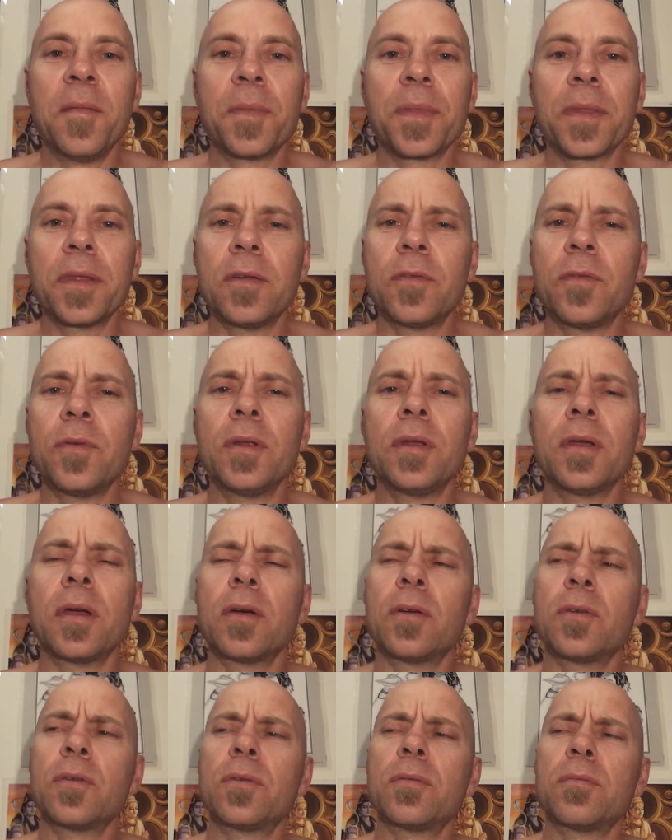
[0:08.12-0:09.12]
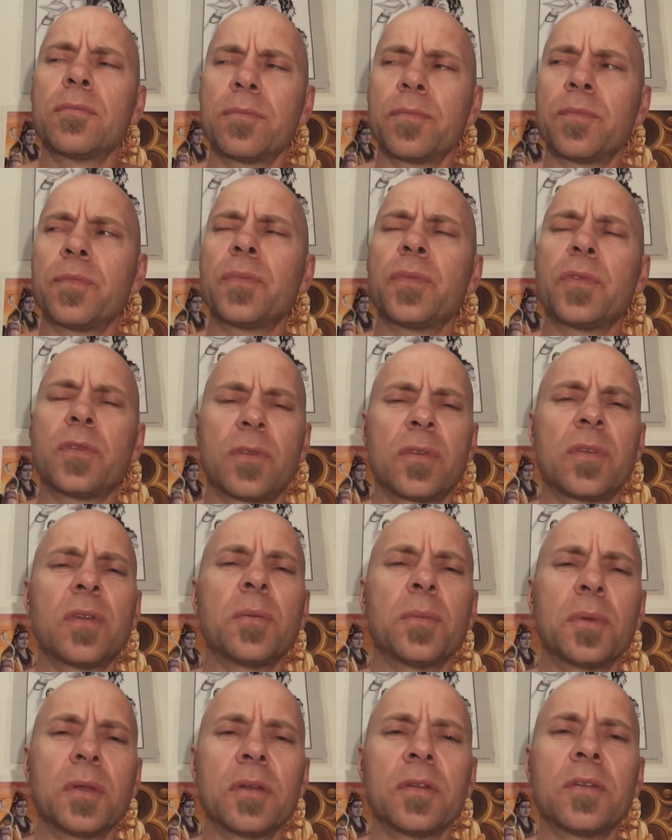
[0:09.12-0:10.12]
This video is
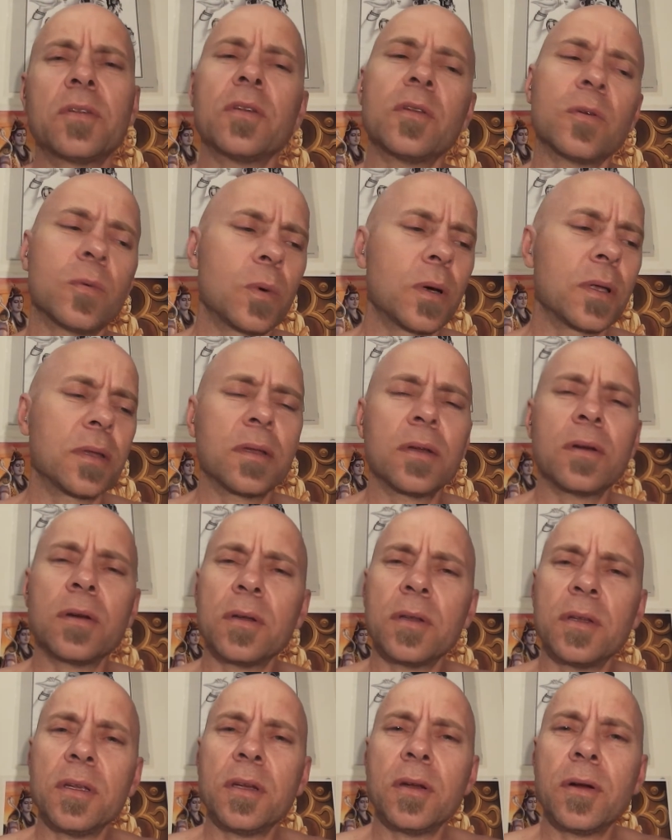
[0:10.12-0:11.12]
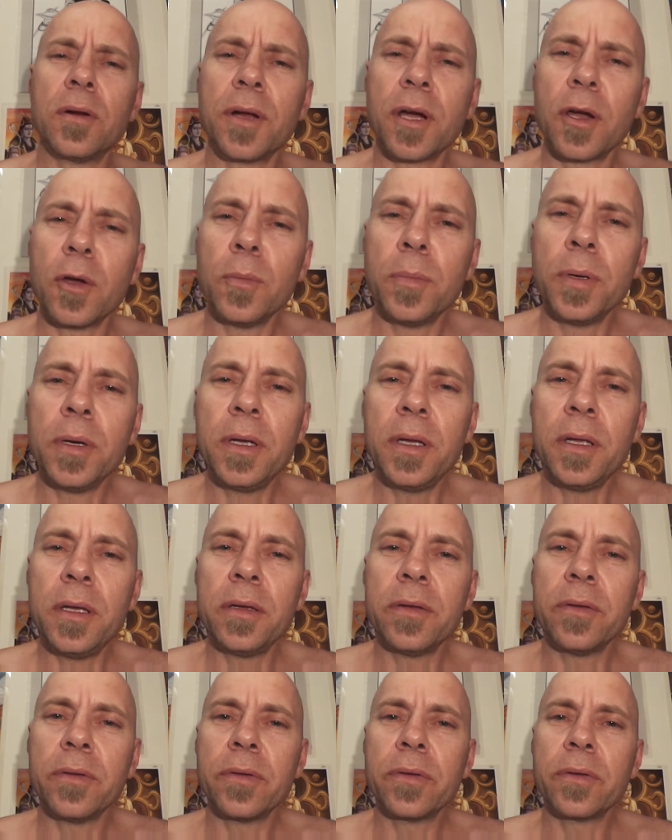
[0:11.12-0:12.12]
similar to the one that I did on
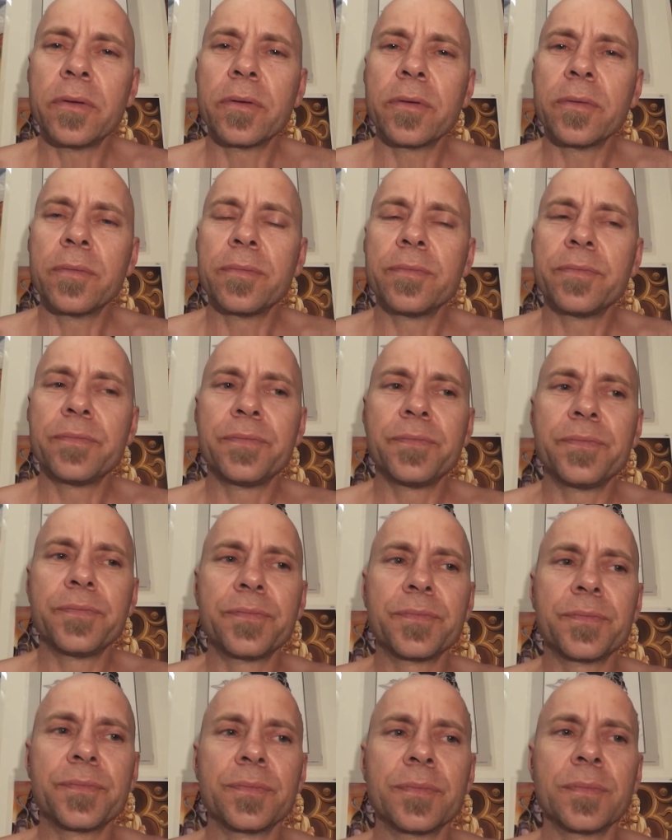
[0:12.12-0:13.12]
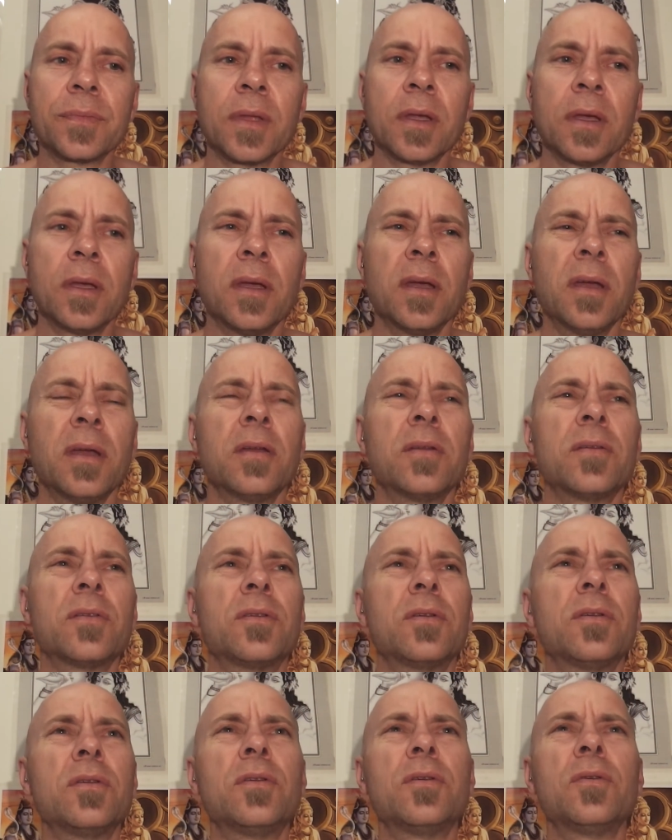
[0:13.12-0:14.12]
obedience. It's
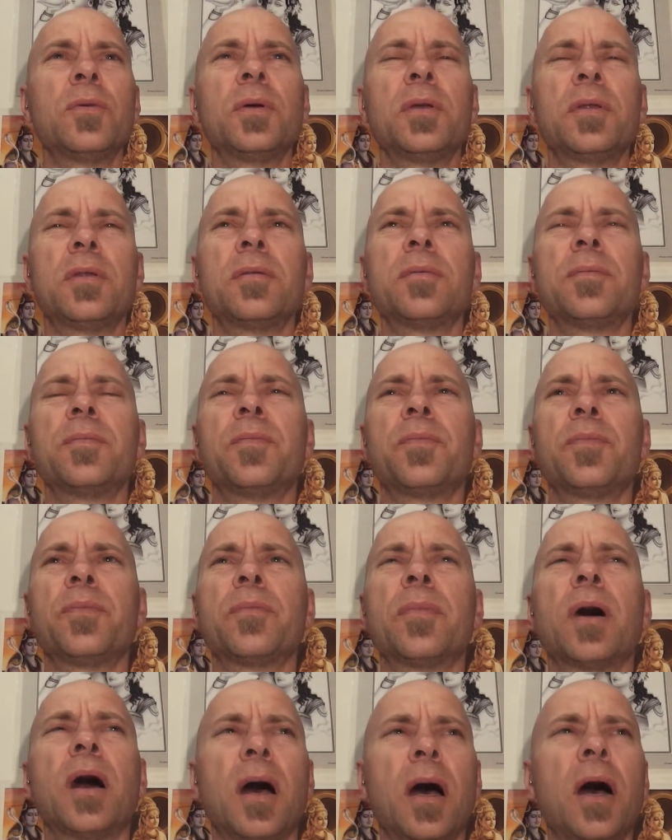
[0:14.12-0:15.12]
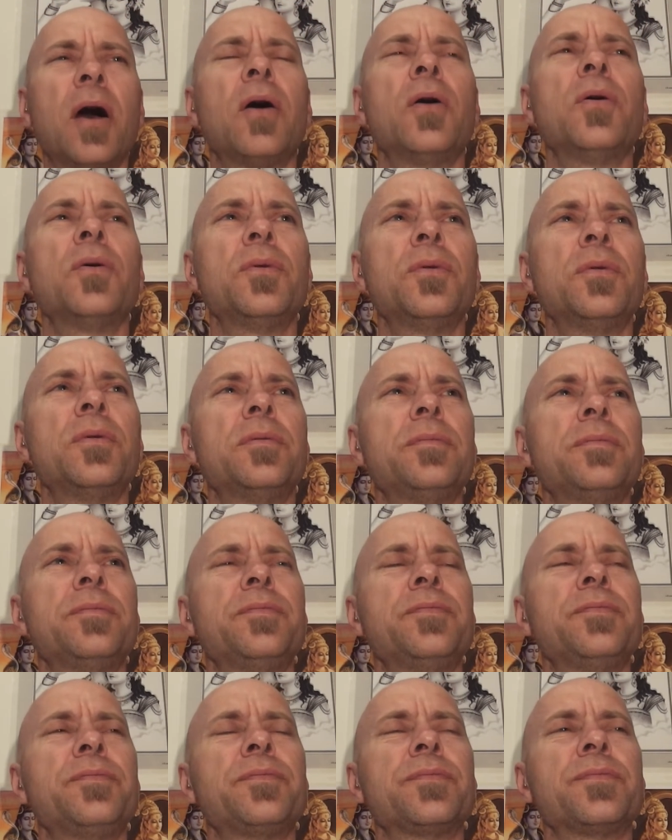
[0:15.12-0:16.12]
to do with my own
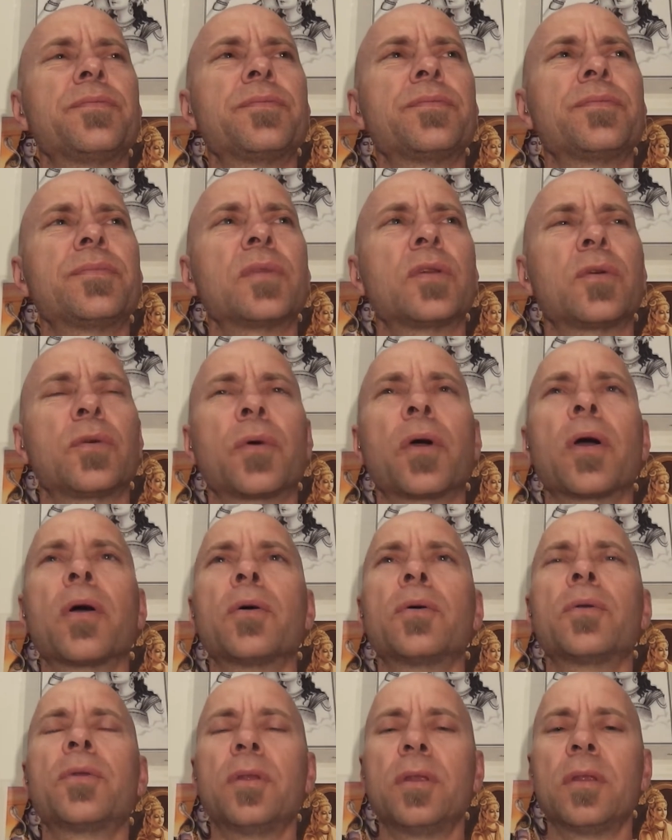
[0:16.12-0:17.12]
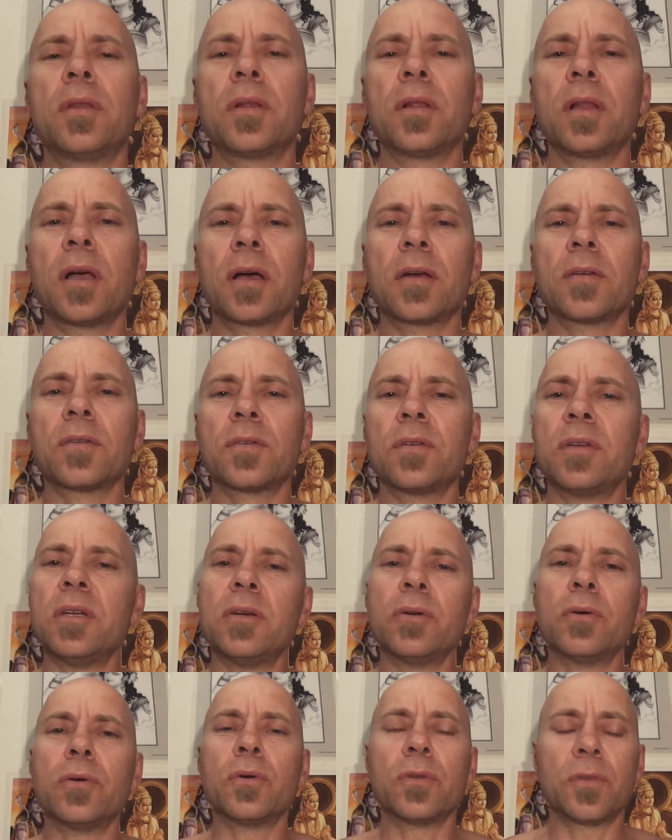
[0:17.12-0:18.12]
growth in the last
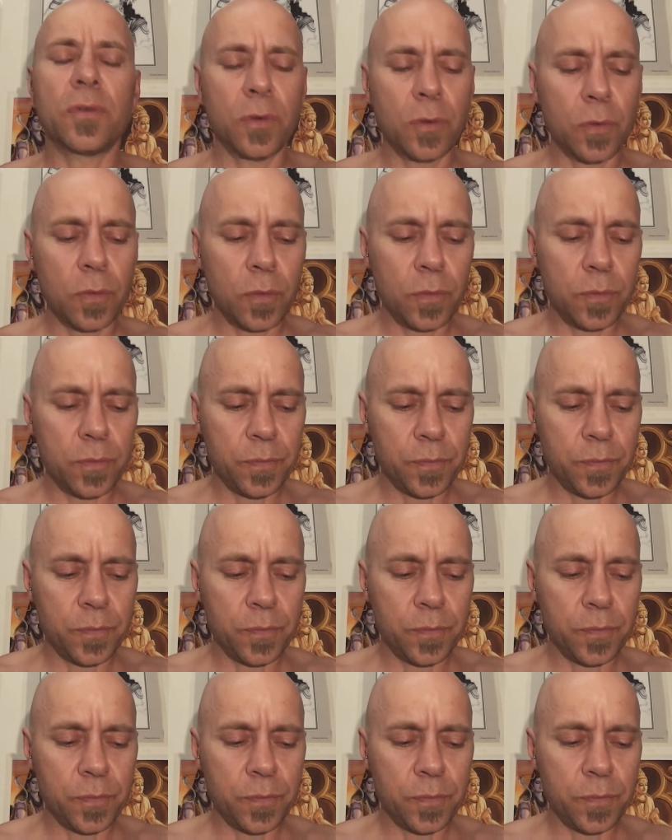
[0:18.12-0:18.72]
year or two.